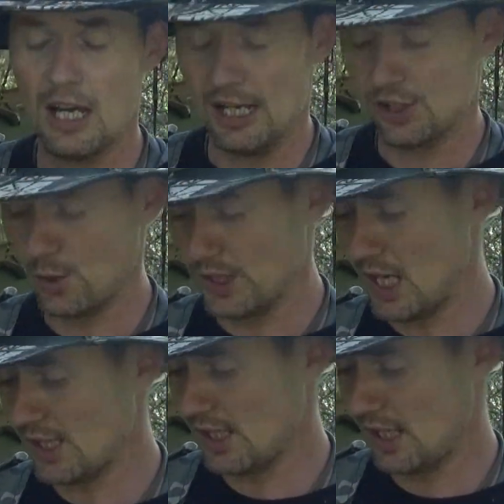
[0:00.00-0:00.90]
So it
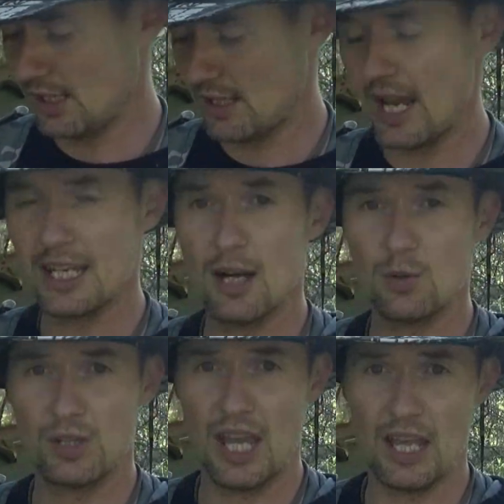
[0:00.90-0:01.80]
doesn't take
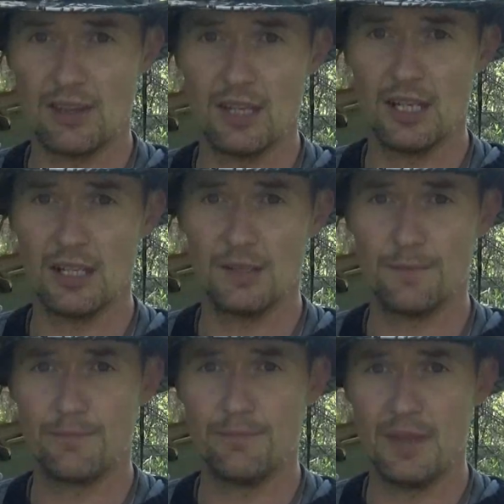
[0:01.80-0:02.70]
out the
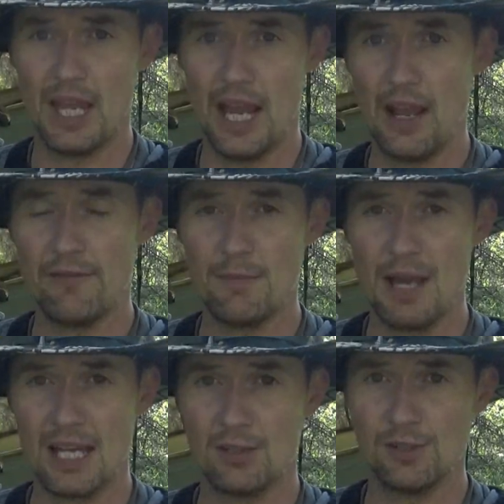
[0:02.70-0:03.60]
heavy
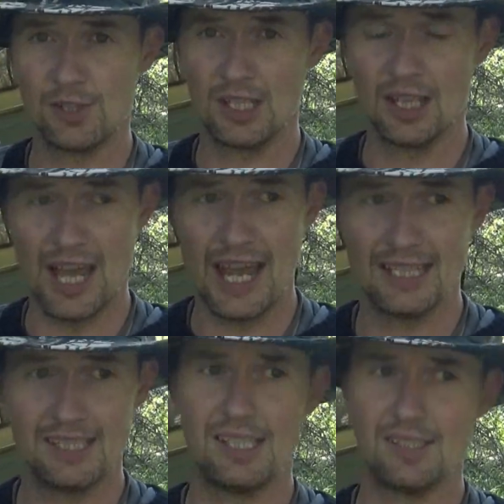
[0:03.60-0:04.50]
metals and
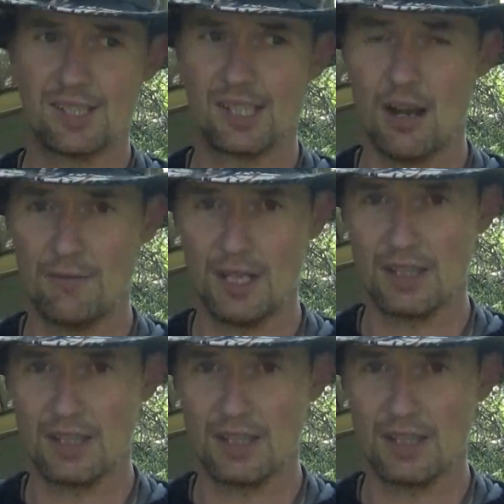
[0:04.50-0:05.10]
leads and stuff like